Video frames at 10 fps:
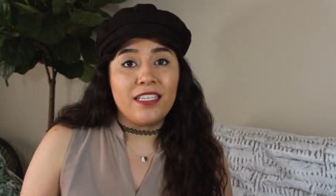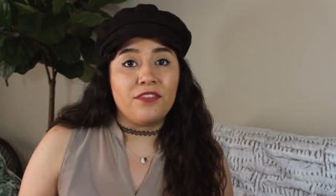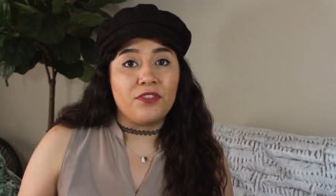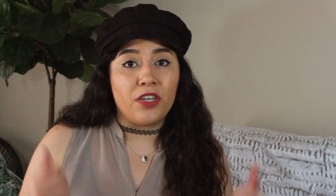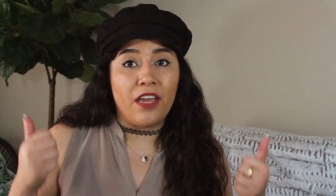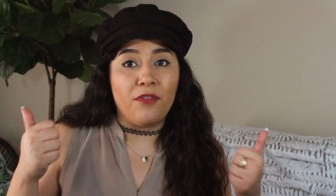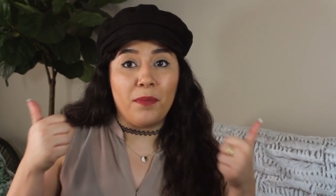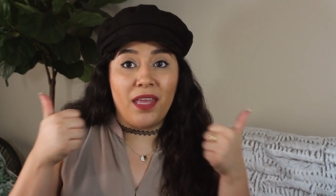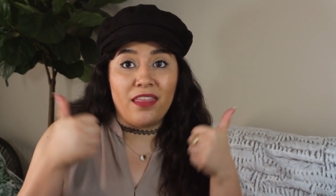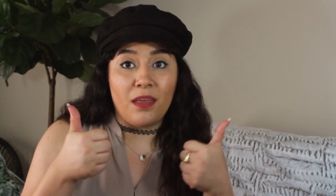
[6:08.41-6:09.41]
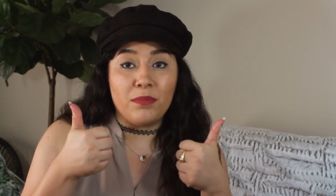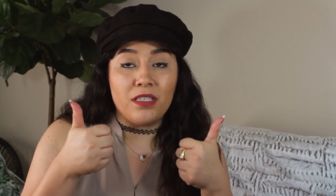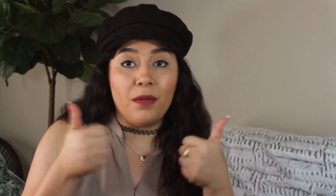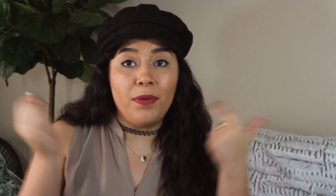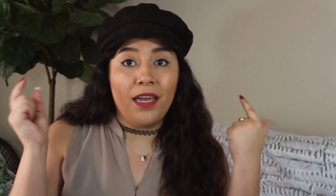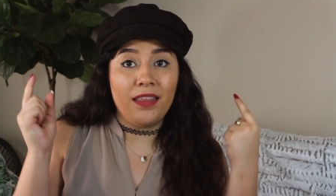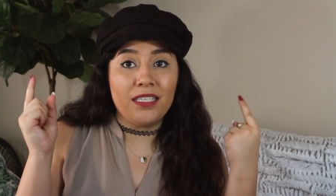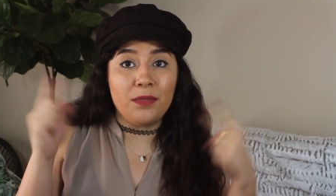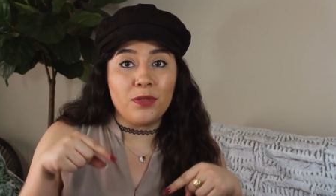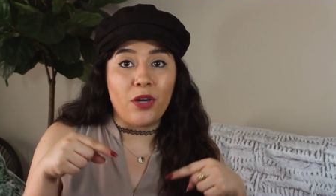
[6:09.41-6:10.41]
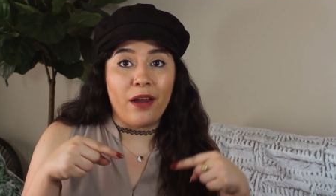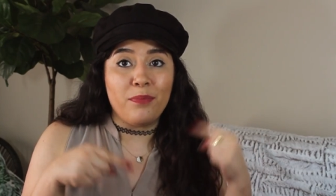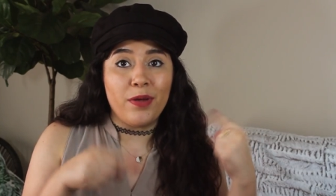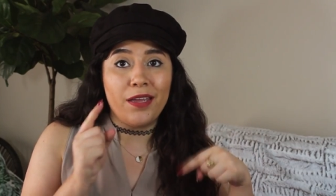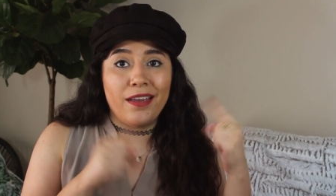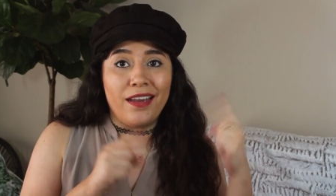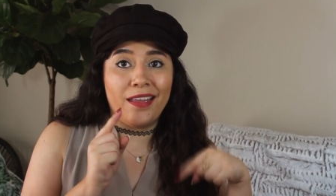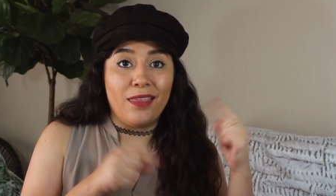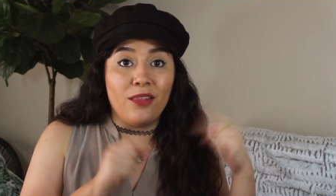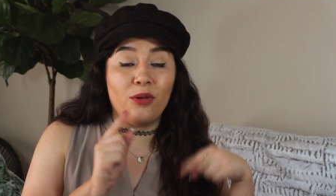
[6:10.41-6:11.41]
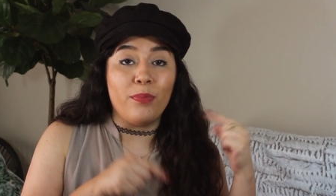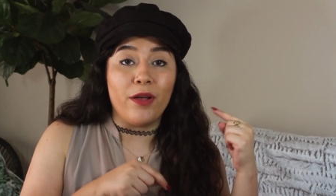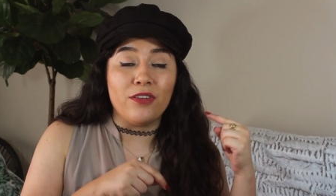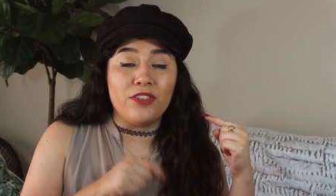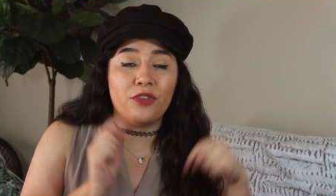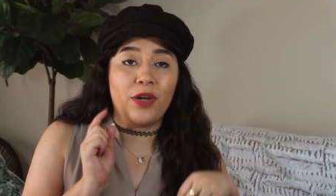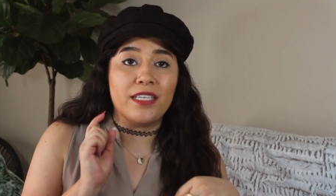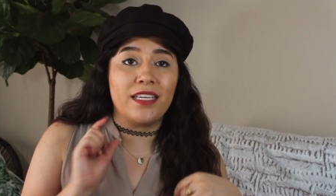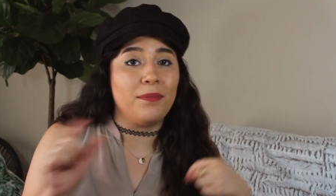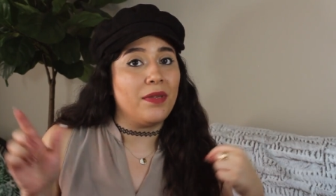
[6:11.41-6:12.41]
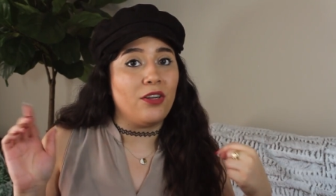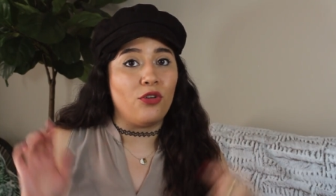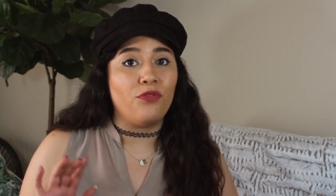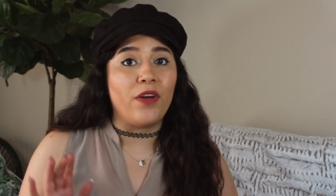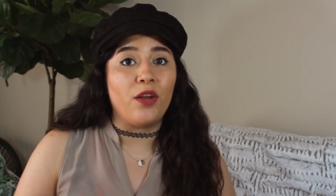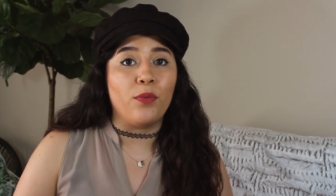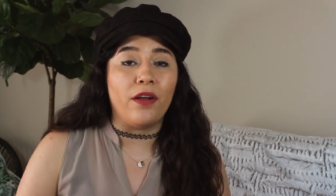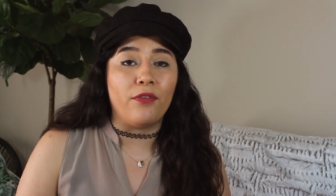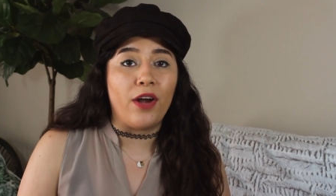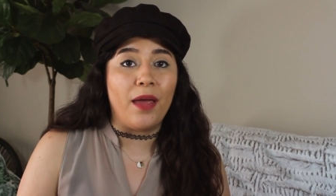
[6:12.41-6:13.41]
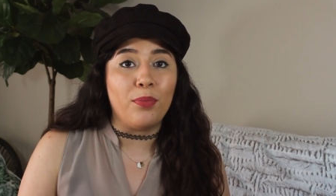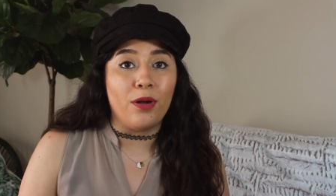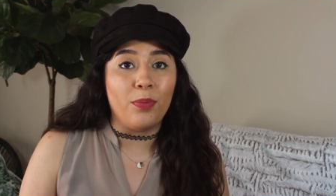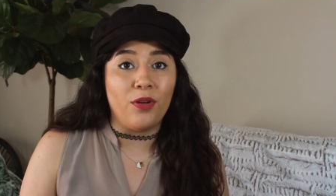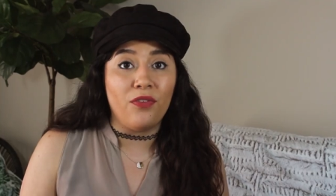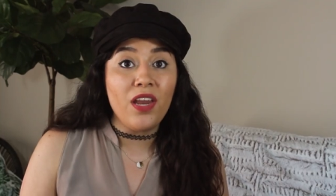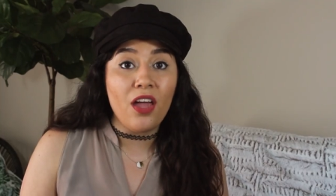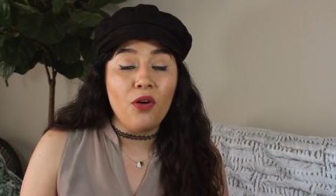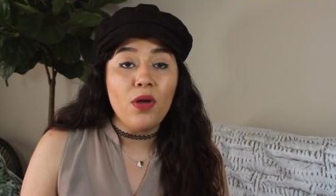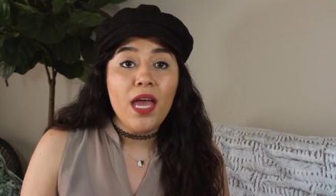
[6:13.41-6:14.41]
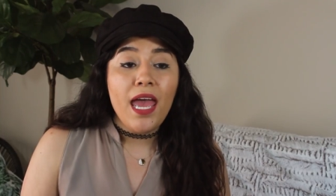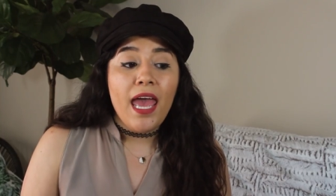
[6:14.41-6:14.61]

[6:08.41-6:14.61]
Thanks for giving me a thumbs up. Hit the subscribe button, hit the little bell so you guys can be notified whenever I put up a new video.